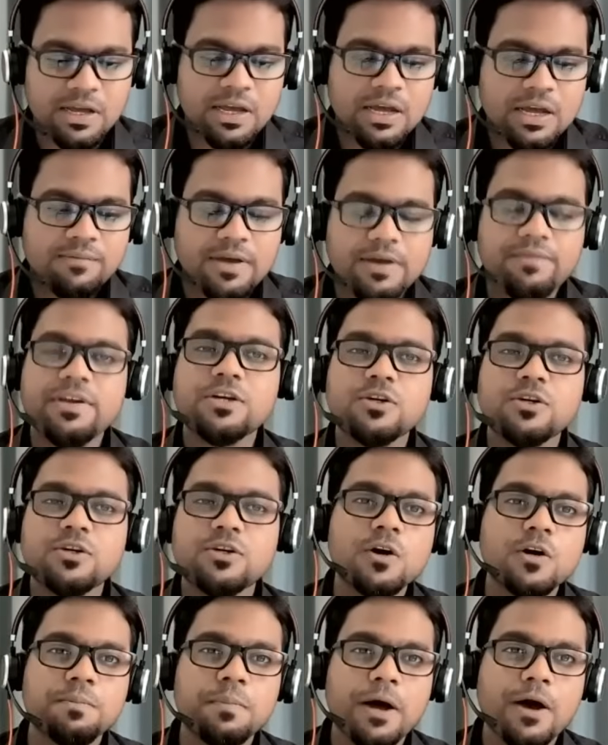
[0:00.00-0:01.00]
when we talk
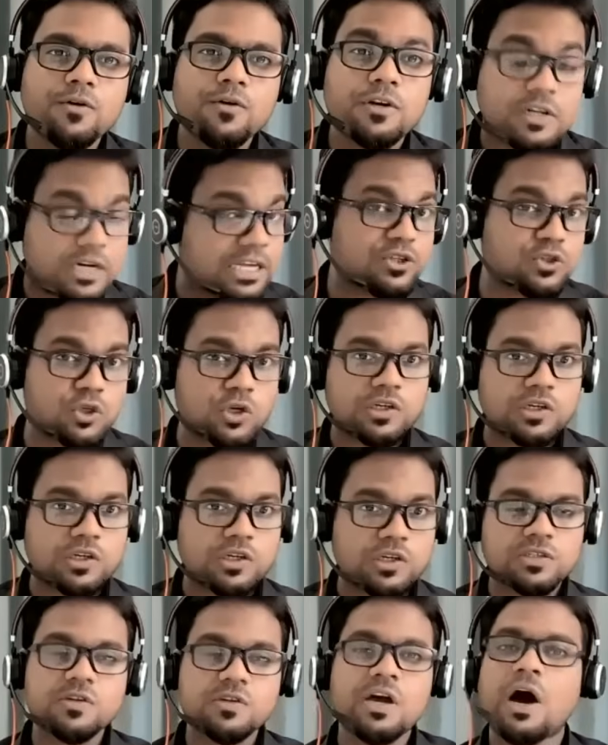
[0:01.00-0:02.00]
about
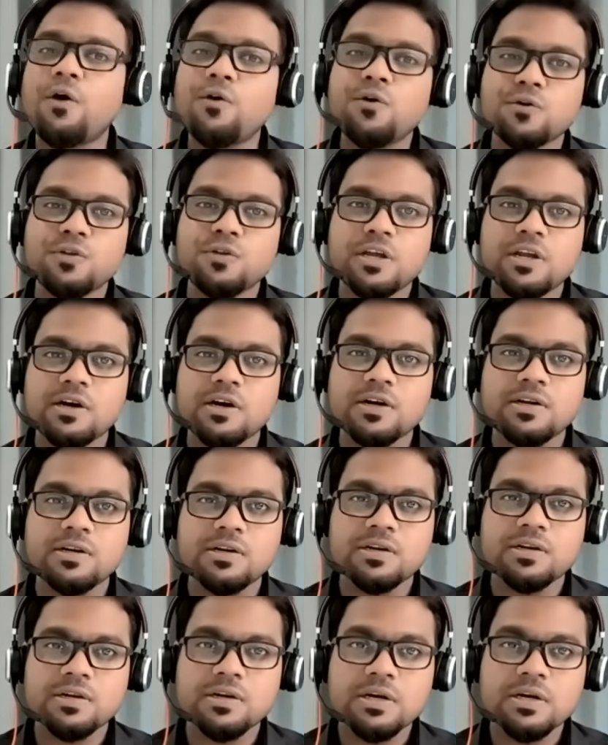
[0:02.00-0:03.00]
teachers, how do they learn?
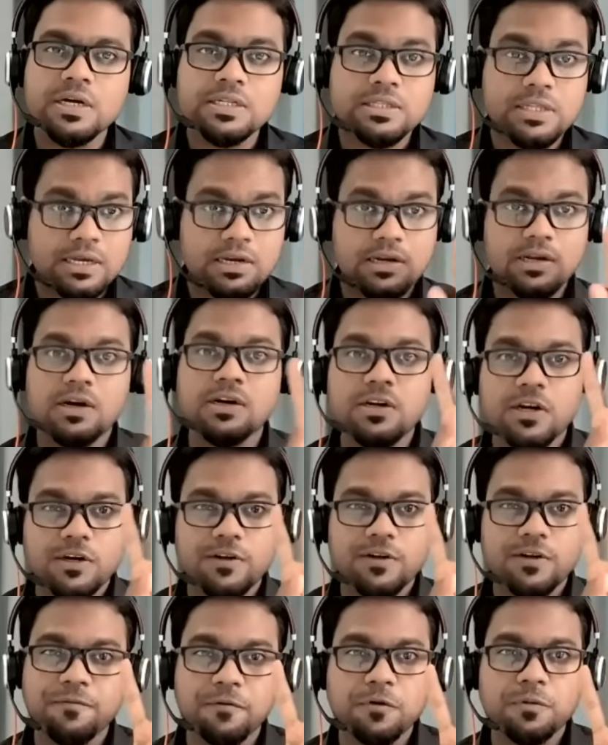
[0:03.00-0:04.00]
They learn under
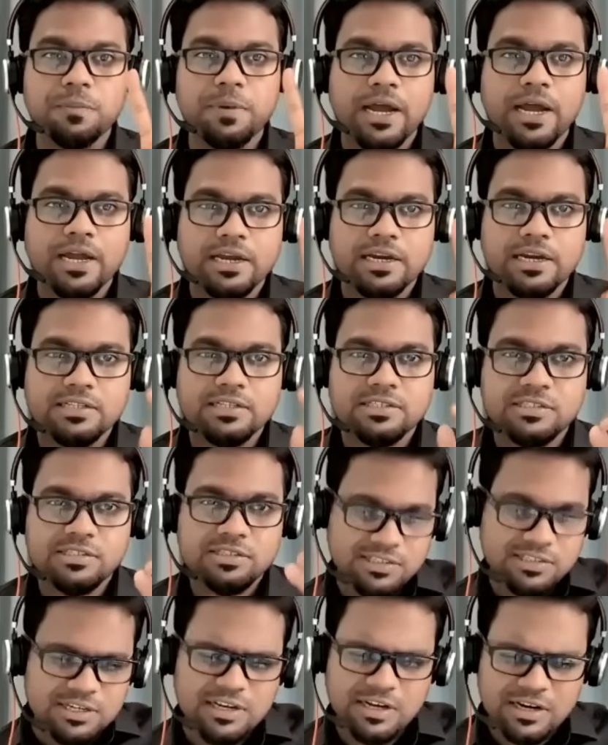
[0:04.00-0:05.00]
4 brackets
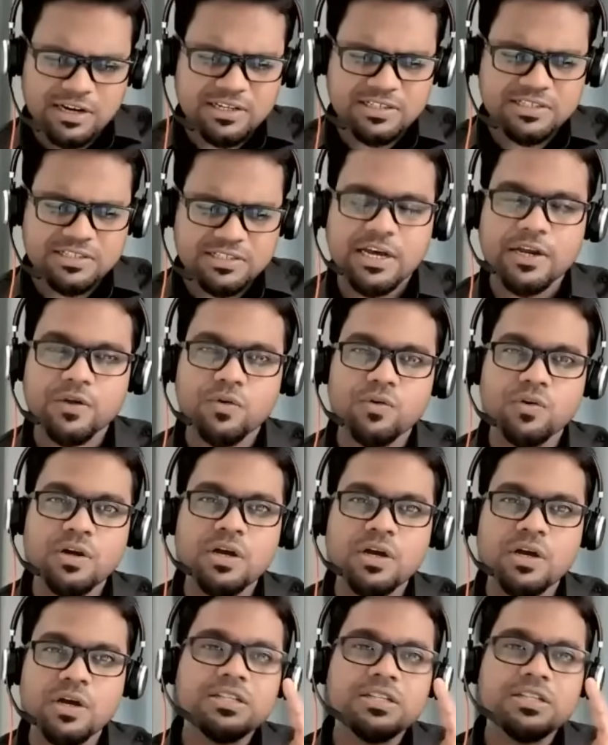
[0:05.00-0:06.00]
in the current scenario.
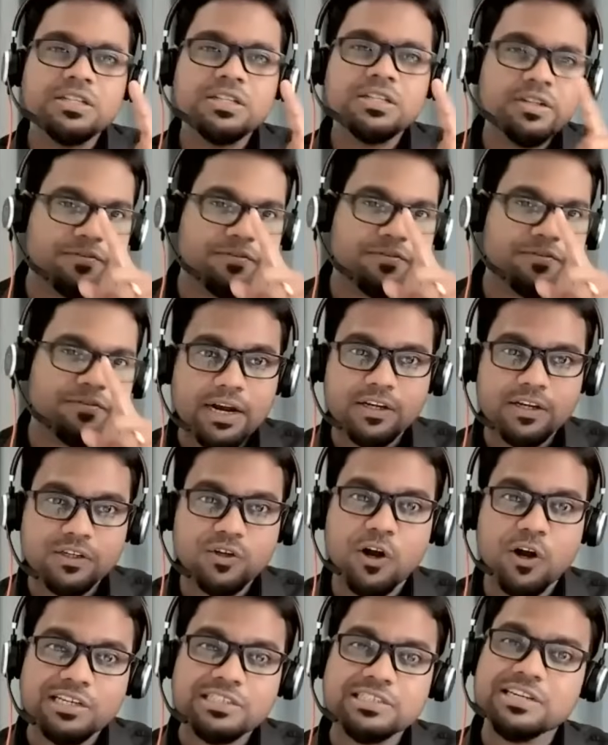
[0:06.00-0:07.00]
The first bracket is
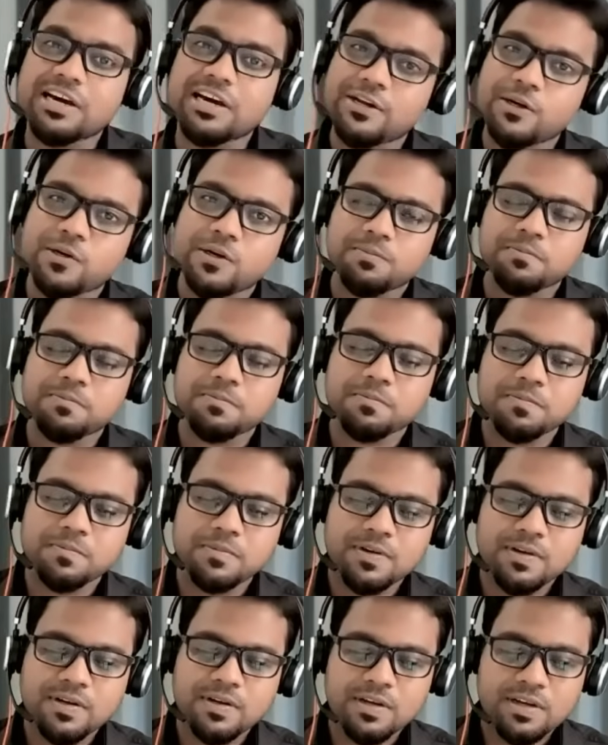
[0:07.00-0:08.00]
called as curriculum.
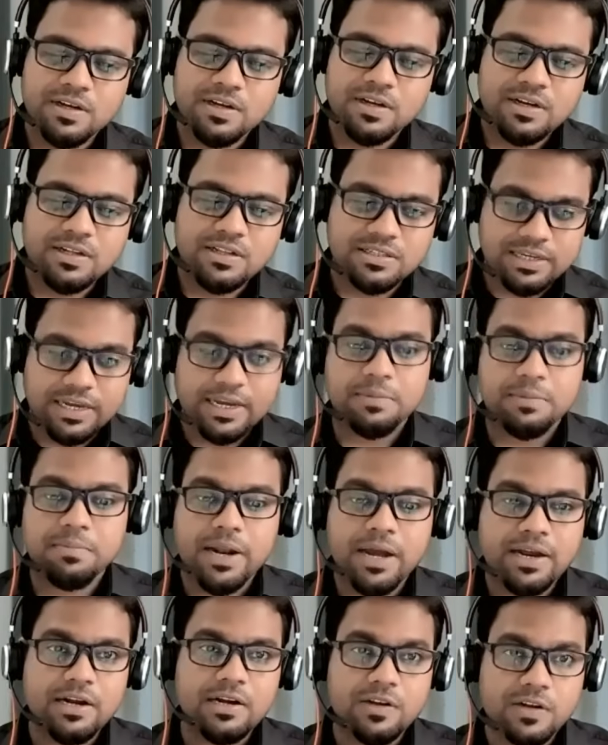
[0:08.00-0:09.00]
The second
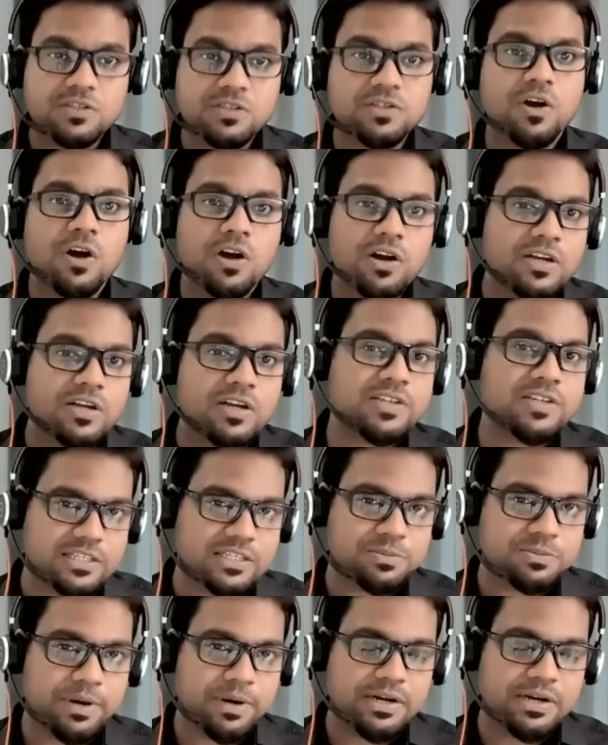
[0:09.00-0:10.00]
bracket, it's called as
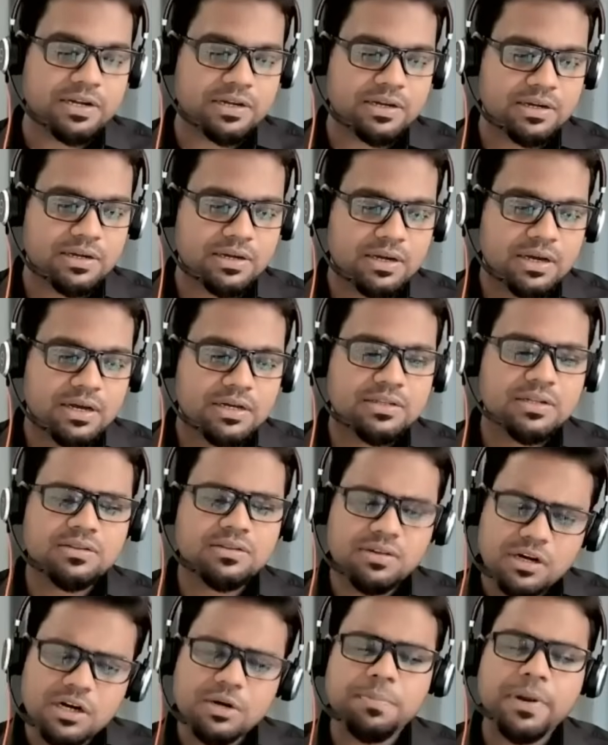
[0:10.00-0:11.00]
assessment. The
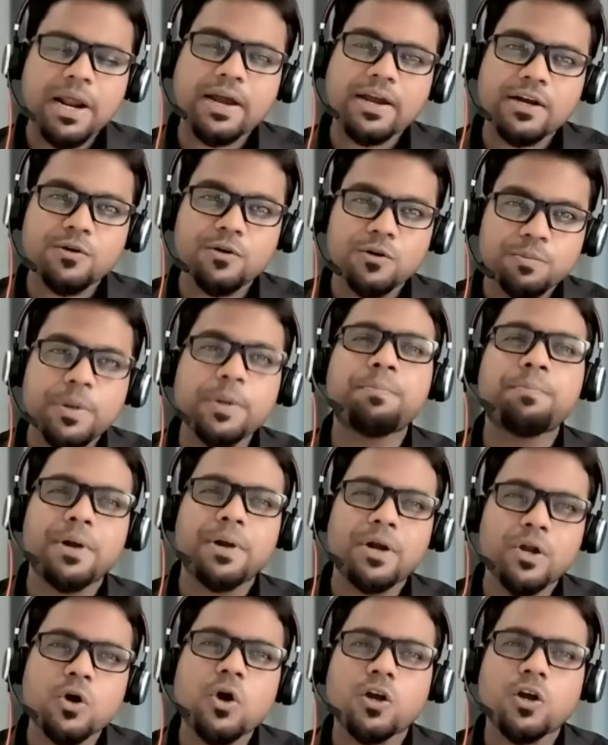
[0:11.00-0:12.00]
third bracket could be
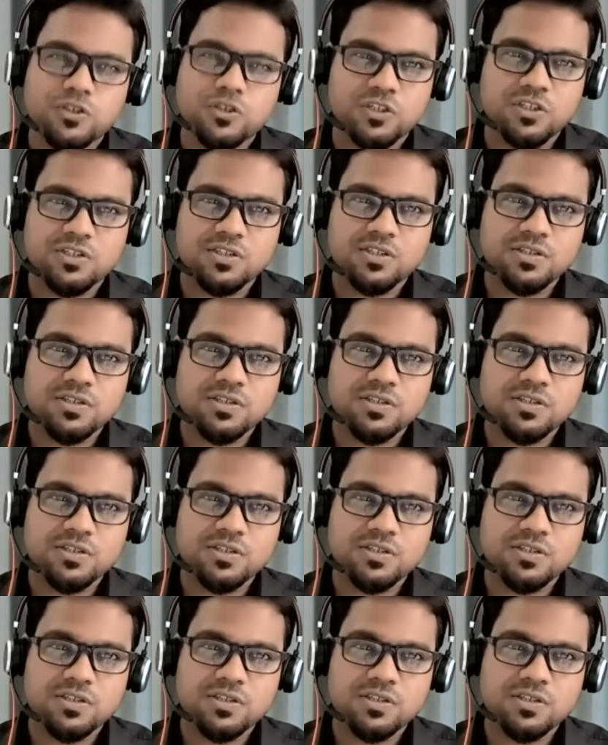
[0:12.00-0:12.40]
pedagogy.